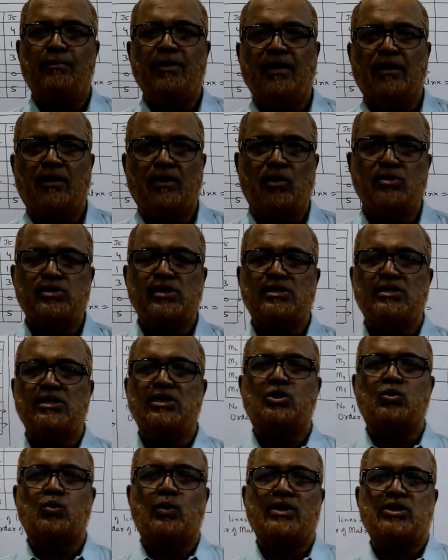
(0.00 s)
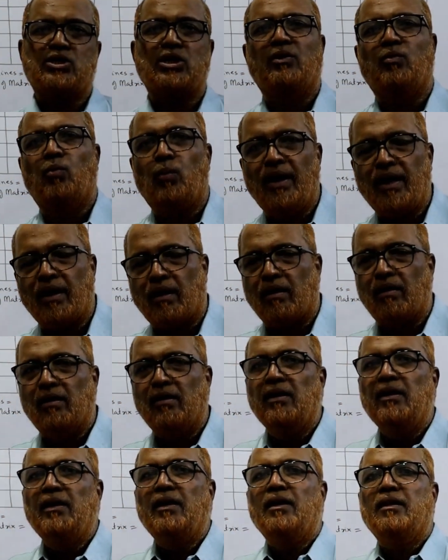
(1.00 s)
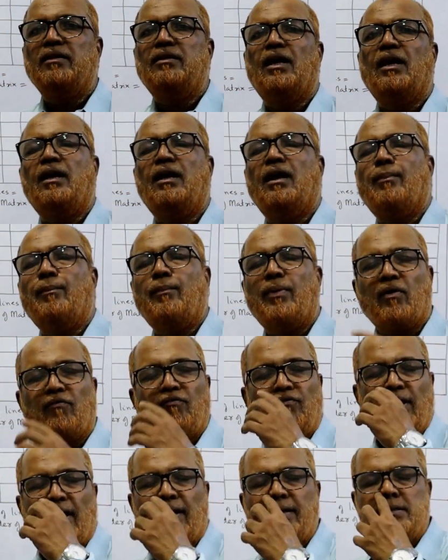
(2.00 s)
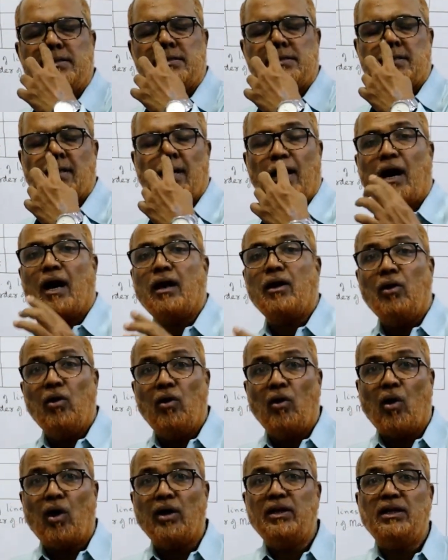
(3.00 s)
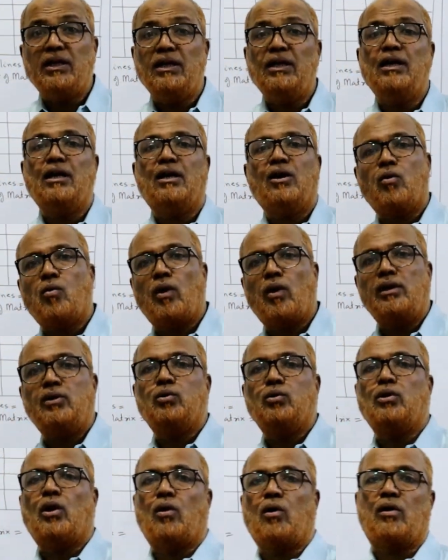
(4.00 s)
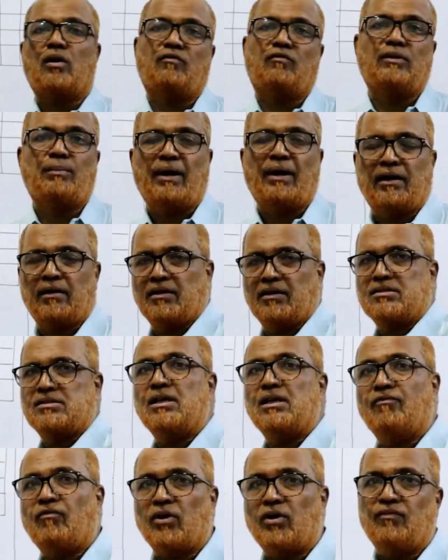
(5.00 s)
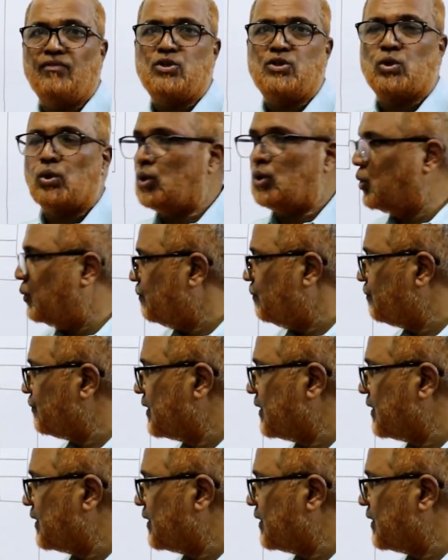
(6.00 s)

coming across a situation where the number of lines are not equal to the order of the matrix. Then what we should do?